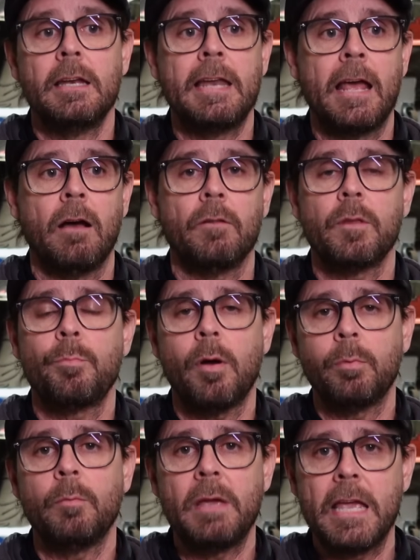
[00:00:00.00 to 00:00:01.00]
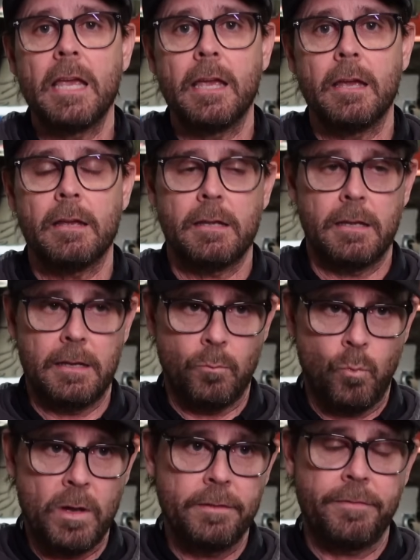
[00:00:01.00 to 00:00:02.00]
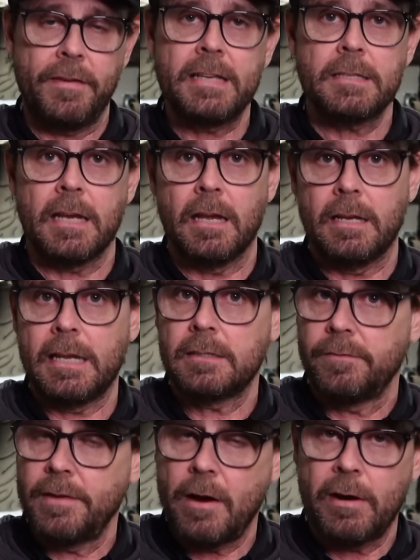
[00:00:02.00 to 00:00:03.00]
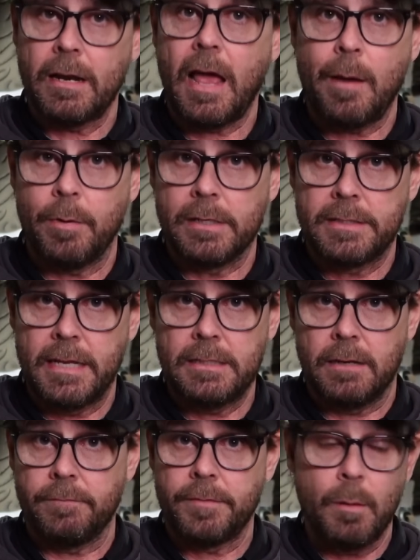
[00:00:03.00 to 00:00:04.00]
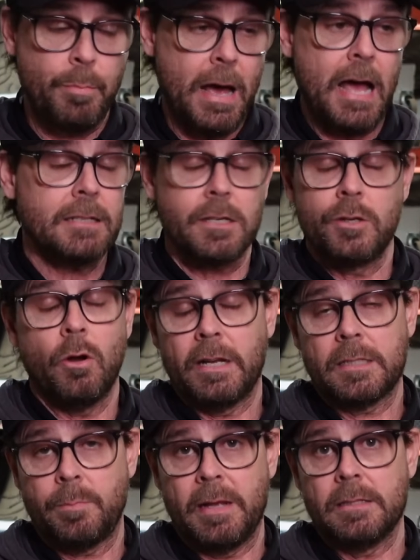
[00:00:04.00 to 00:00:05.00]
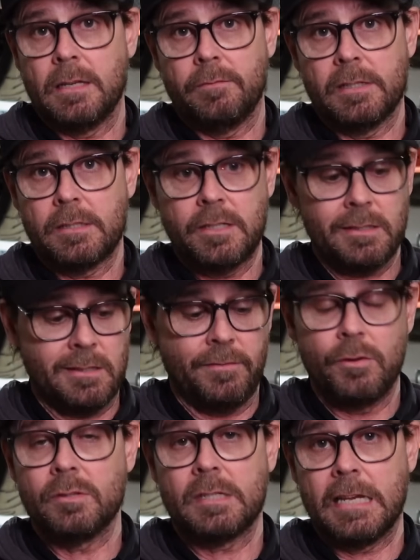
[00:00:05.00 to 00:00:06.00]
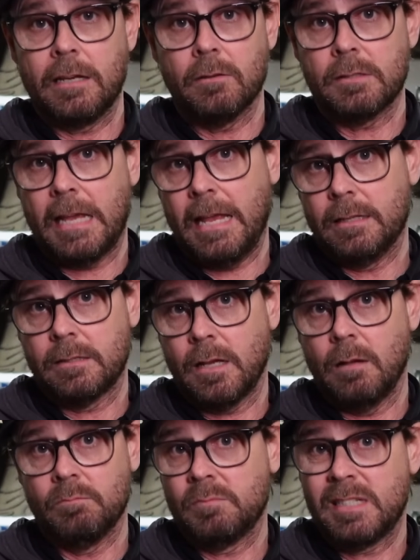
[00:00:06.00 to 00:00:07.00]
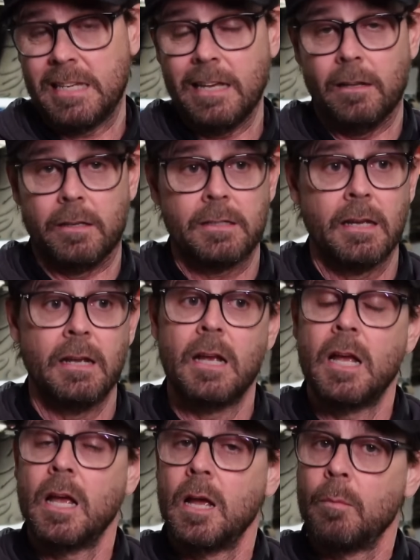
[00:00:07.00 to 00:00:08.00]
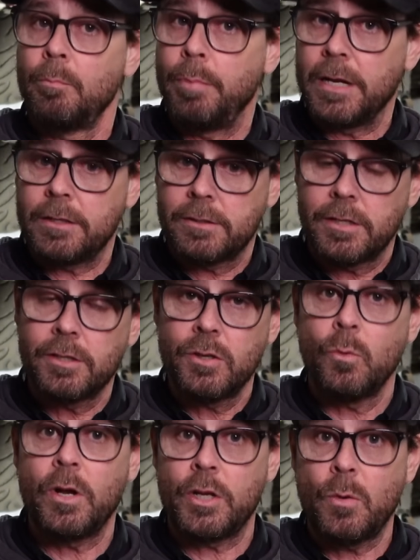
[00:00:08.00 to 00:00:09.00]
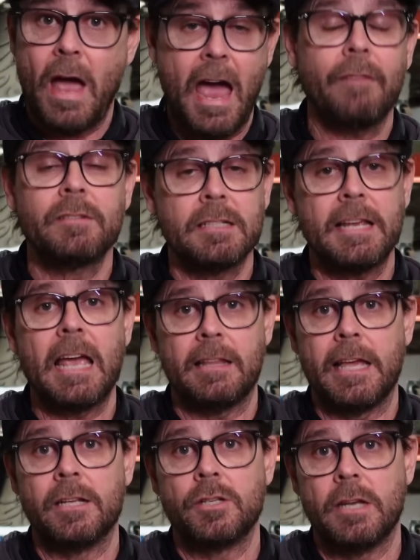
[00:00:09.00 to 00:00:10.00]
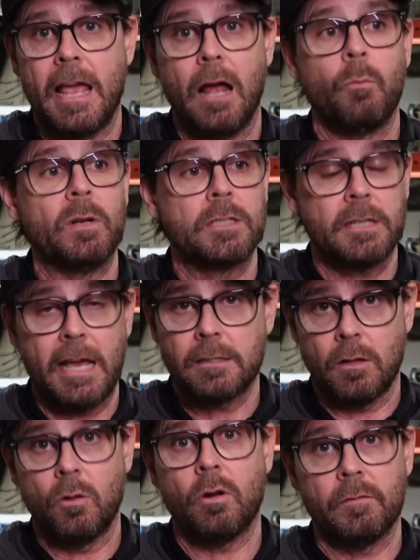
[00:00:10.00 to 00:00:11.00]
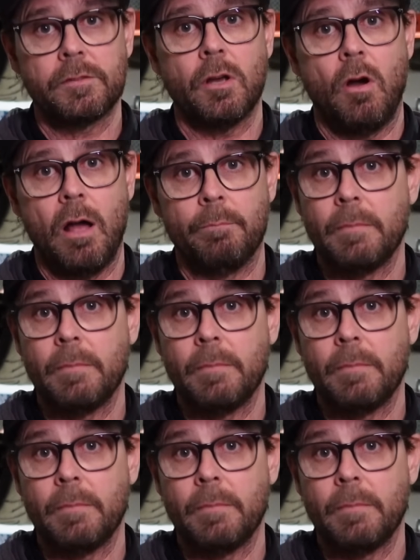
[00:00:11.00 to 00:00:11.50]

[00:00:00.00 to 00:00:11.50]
Now, the problem here with fixing it, it's very labor intensive. The parts are not expensive. It's just a few seals and some sealant. But to do it, you have to take the engine out, which takes a lot of time.